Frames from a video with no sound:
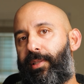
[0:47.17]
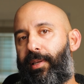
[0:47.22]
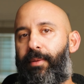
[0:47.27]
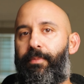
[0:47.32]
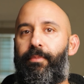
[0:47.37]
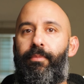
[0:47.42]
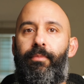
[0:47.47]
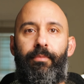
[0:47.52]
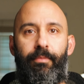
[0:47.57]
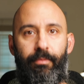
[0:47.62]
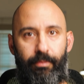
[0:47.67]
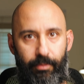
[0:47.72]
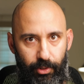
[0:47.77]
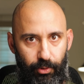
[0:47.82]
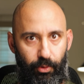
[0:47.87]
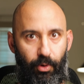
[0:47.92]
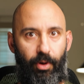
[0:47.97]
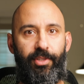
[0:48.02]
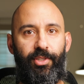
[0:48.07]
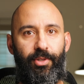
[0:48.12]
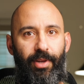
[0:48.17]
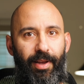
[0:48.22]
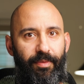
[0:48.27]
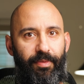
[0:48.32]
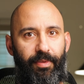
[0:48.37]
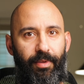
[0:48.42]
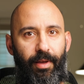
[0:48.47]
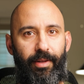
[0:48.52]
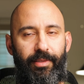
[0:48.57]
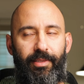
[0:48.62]
them, you also have
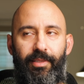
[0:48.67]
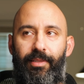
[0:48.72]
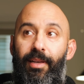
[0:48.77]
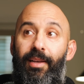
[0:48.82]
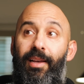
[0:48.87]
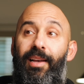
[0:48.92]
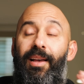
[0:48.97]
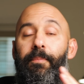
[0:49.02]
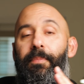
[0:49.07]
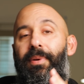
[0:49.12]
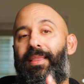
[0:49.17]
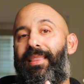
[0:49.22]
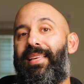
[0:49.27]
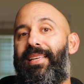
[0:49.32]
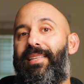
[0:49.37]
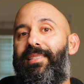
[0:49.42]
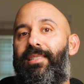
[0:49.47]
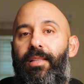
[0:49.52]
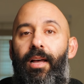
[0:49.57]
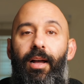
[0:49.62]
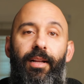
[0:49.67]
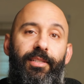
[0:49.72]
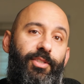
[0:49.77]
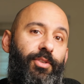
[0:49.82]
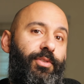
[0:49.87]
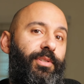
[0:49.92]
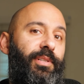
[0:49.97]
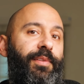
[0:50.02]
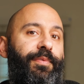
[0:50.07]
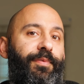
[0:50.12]
thoughts, but these
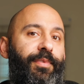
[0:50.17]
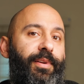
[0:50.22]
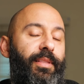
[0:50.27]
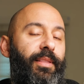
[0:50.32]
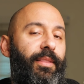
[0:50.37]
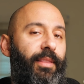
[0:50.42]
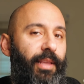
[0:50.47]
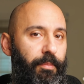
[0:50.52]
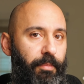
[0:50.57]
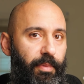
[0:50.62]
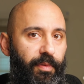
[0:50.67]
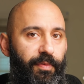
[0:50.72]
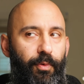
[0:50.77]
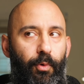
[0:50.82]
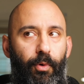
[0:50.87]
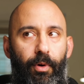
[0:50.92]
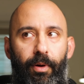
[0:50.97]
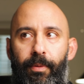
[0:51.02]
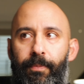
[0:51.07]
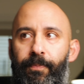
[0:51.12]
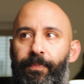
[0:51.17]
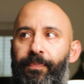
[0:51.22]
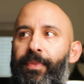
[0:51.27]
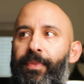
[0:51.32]
thoughts are different than before.